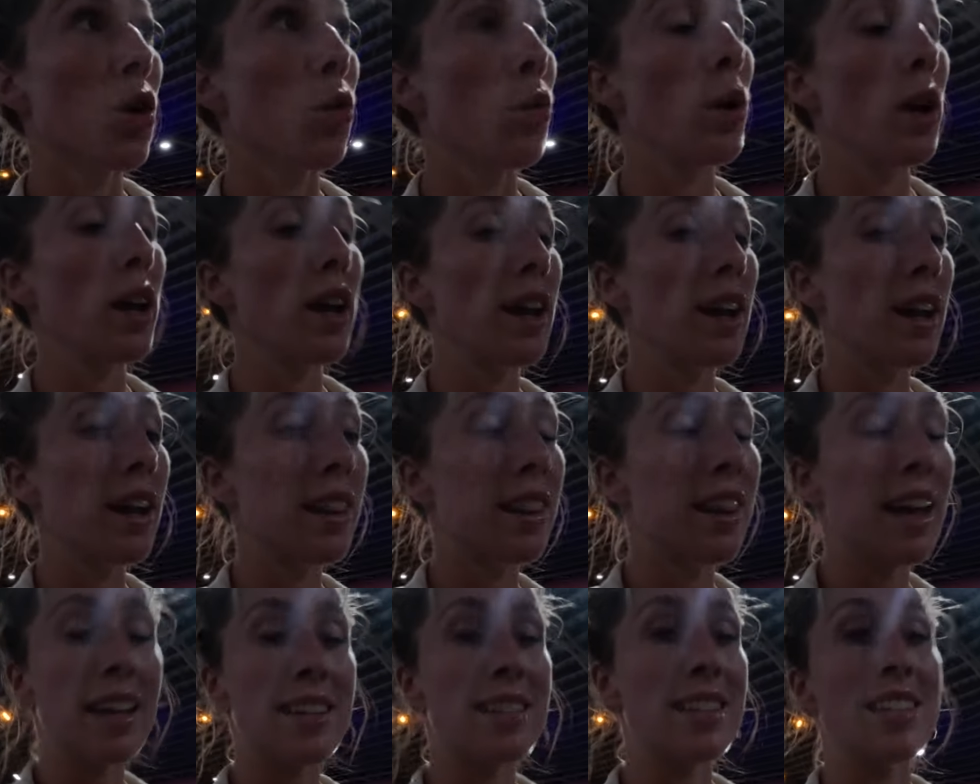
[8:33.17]
We,
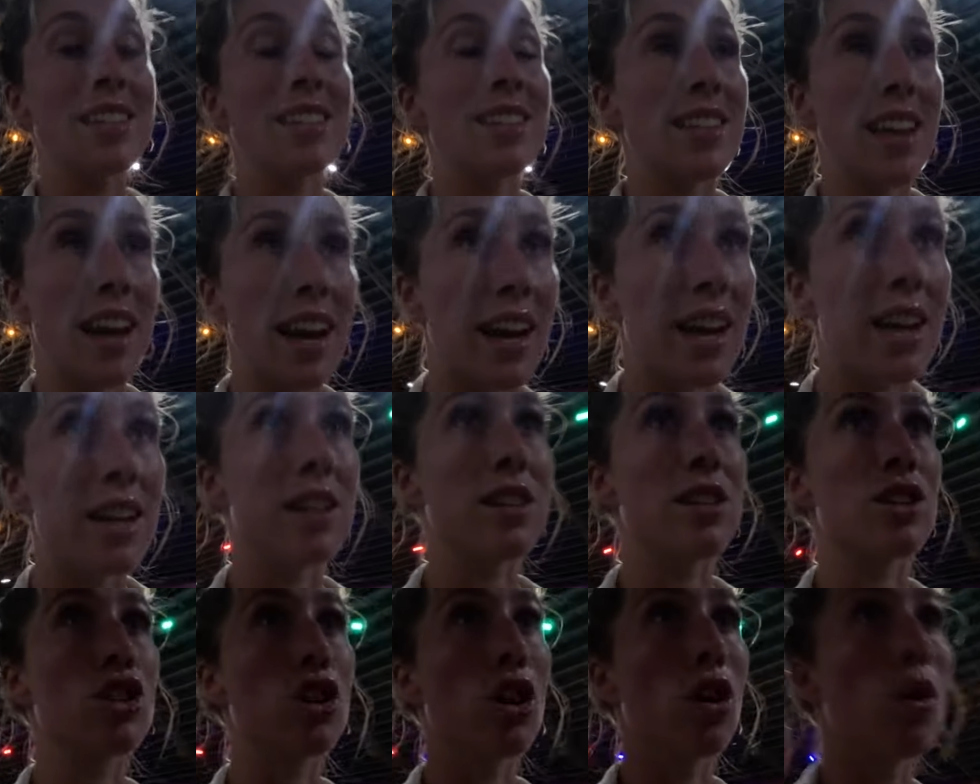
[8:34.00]
that's insane.
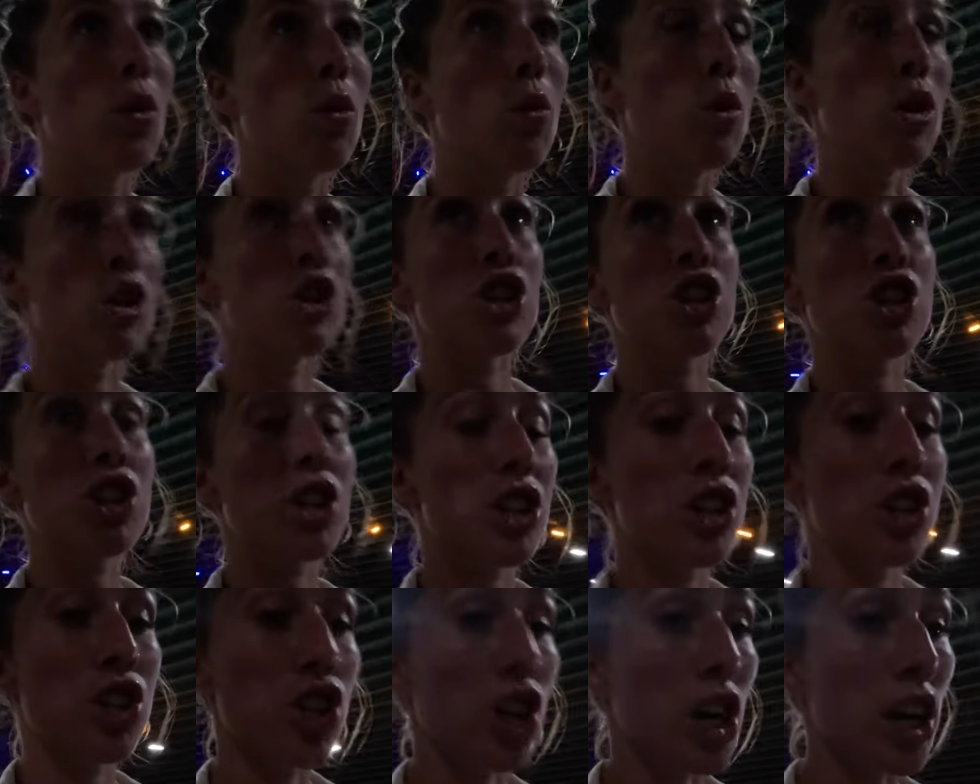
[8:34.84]
So we're just
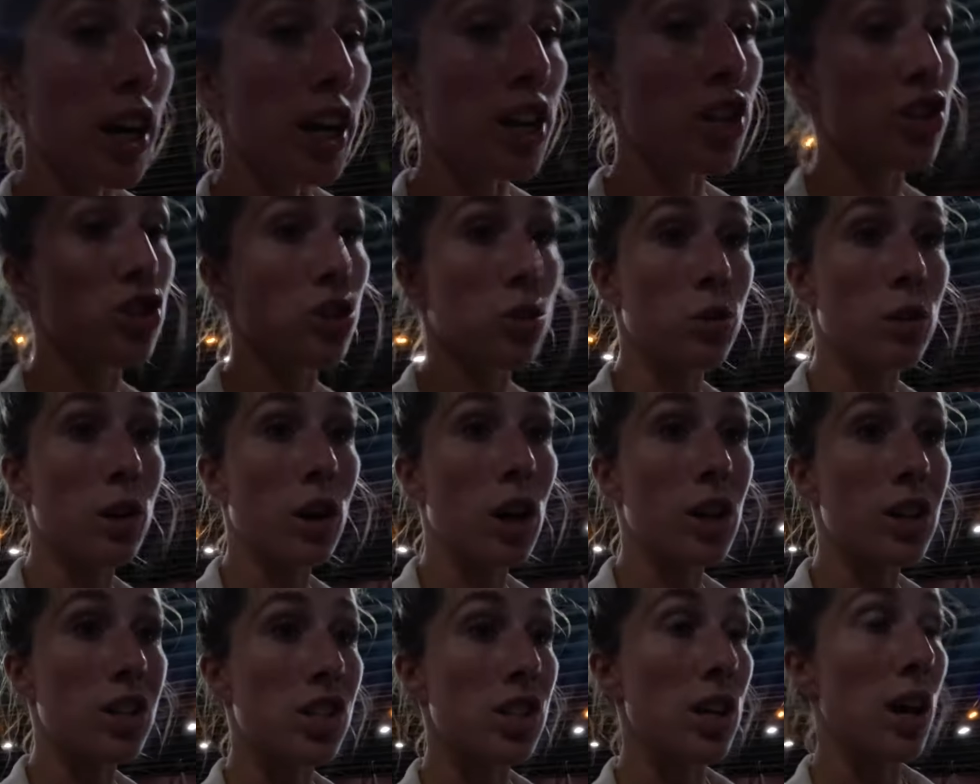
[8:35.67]
gonna try and do it
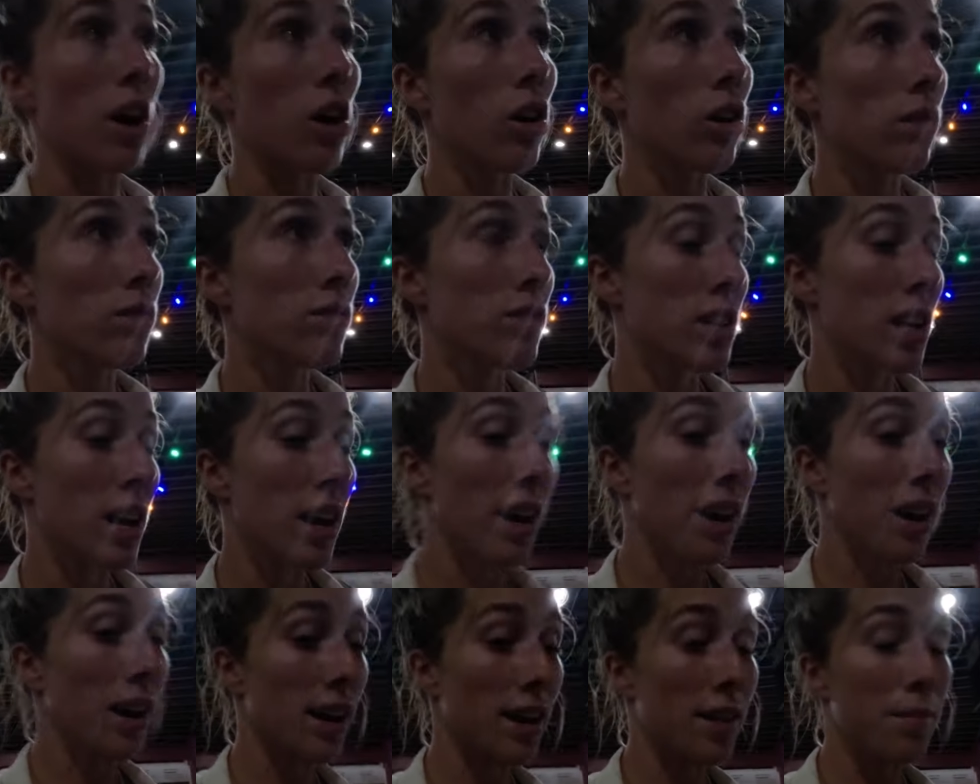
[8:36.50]
ourselves
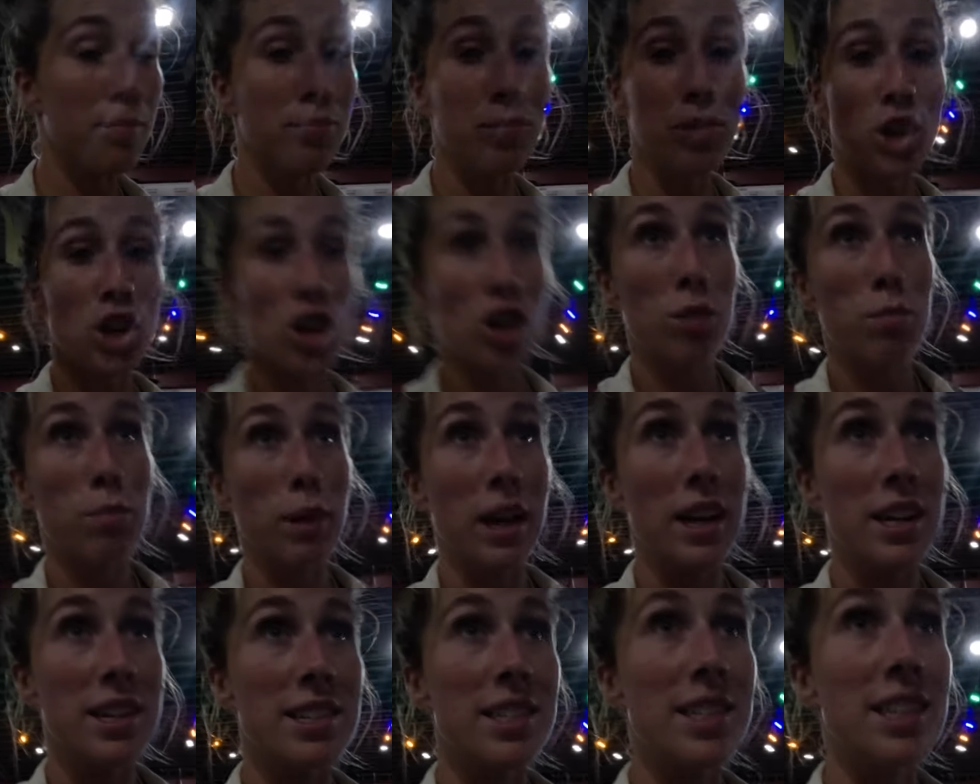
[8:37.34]
and could
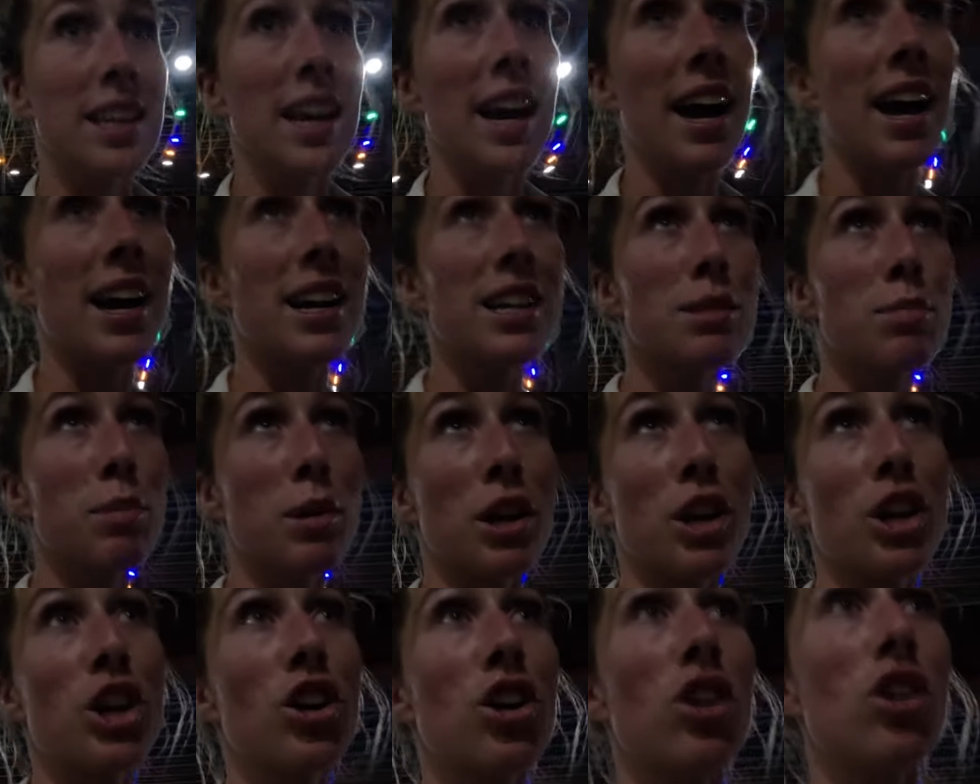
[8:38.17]
bite us in the ass, but
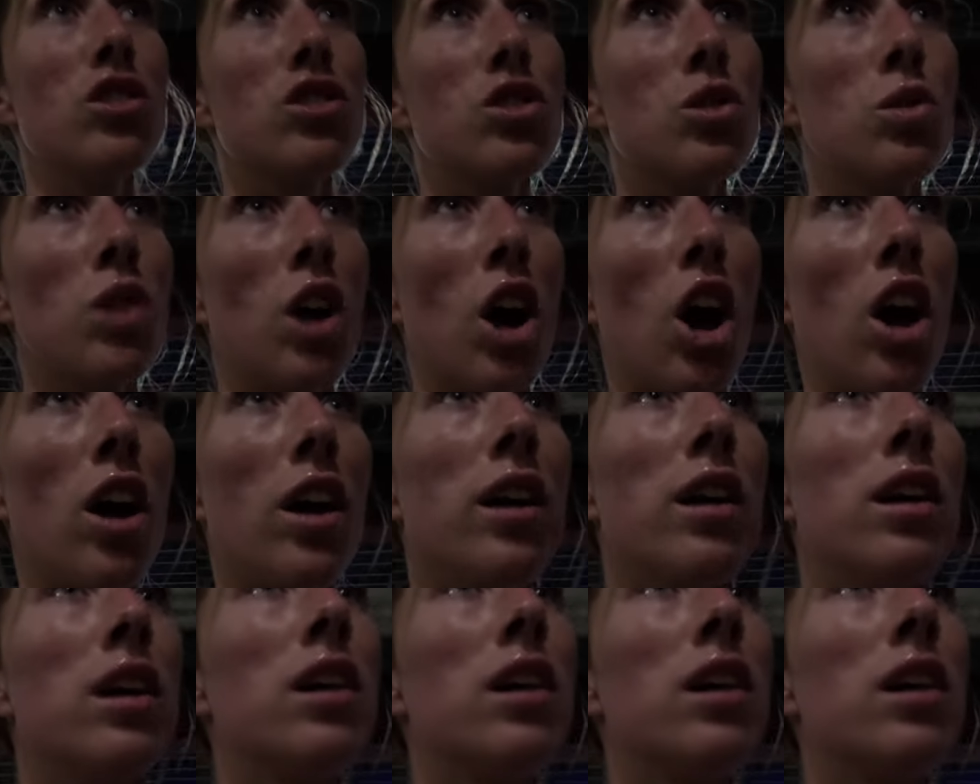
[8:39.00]
it could also not.